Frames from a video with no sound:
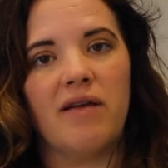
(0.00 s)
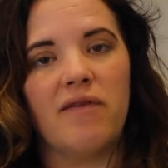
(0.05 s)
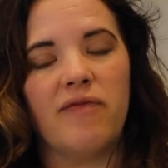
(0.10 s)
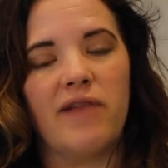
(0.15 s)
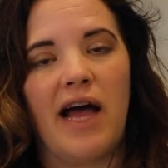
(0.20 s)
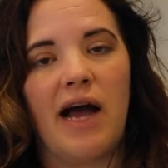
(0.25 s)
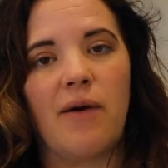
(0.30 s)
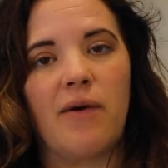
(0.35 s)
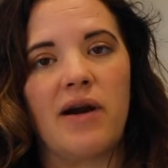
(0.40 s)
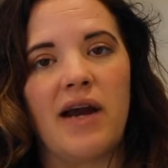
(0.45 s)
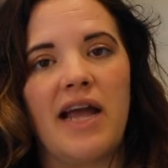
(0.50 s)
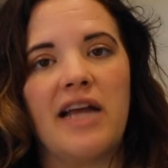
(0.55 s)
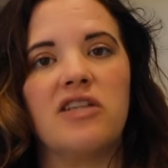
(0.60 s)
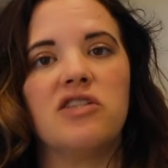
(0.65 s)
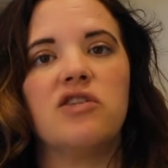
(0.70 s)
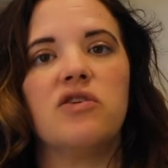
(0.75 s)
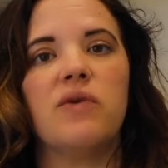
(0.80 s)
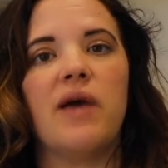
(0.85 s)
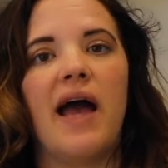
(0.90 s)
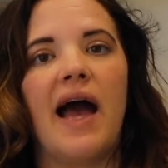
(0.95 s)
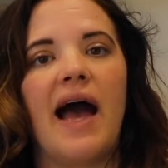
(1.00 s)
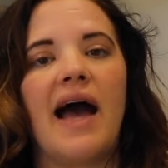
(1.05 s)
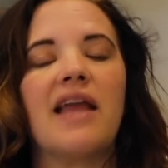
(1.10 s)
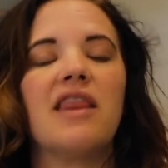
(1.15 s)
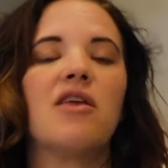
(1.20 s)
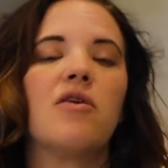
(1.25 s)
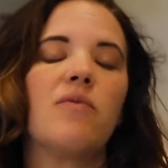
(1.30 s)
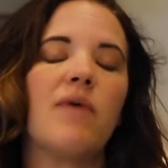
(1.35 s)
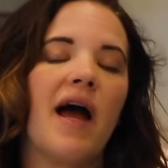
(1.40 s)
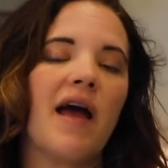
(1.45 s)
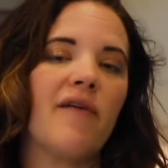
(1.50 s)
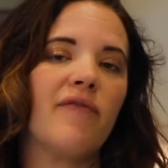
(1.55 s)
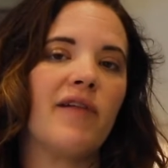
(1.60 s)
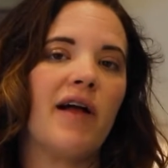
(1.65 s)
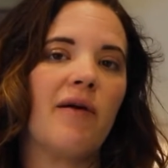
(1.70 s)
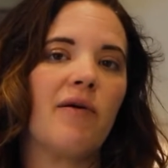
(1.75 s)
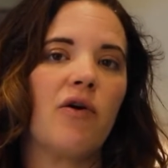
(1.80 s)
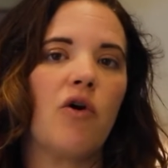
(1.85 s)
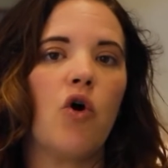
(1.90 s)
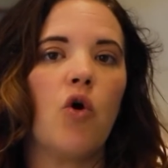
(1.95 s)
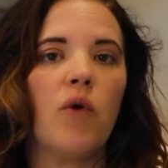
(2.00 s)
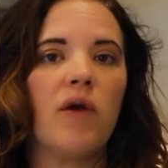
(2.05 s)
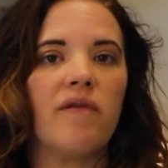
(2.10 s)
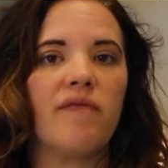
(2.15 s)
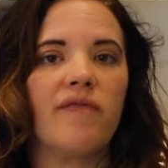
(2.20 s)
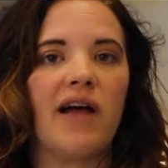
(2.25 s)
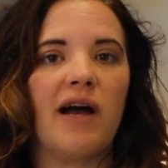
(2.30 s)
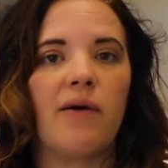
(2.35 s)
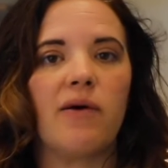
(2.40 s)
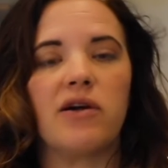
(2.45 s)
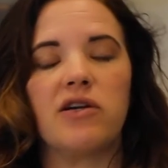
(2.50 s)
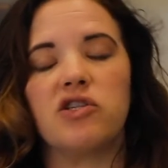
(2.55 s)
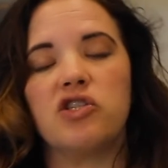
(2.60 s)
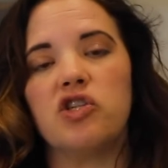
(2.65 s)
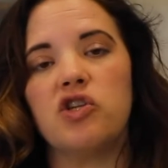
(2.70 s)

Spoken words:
flour and to add the rye flour or whole wheat flour